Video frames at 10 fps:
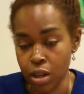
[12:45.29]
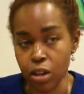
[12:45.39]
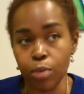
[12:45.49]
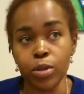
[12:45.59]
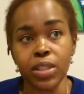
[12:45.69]
It
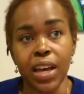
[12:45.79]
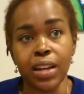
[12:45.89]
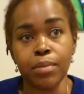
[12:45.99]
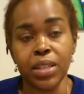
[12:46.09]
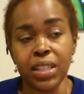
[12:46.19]
almost kind
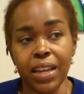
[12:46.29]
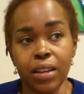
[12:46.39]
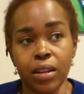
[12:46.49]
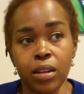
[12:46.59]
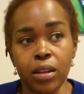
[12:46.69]
of means like,
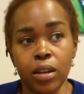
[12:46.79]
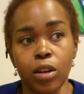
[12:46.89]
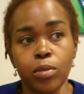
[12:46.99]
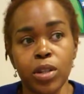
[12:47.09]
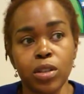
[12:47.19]

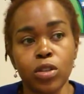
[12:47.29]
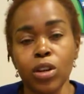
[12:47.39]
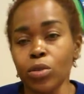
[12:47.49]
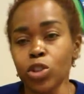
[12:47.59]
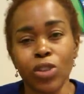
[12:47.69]
you
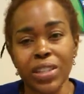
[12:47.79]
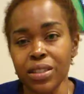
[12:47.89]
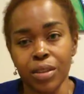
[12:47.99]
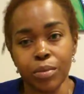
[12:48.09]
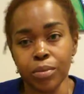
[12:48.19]
don't trust
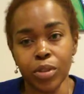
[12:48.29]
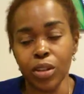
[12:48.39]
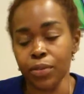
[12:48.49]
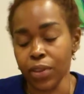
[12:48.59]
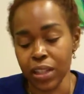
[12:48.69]
them. You
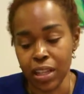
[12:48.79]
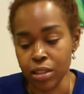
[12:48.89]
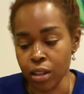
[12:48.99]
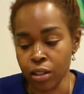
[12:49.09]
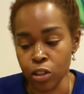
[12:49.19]
don't feel like they're
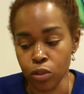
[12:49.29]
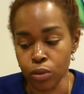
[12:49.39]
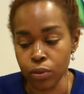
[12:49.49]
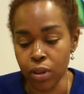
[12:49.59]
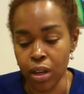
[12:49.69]
telling the truth.